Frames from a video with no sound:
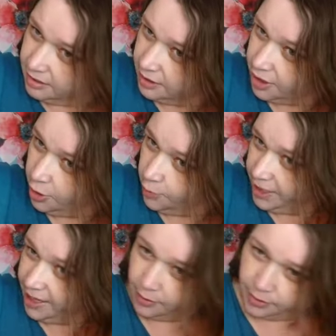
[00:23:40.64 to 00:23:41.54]

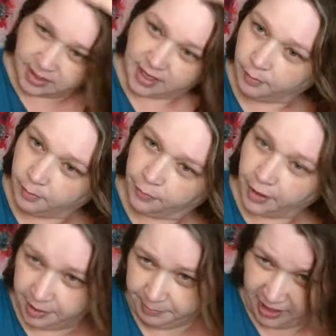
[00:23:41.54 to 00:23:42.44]
combing out the top,
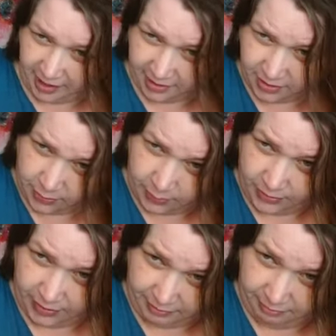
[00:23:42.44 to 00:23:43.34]
running my hands through the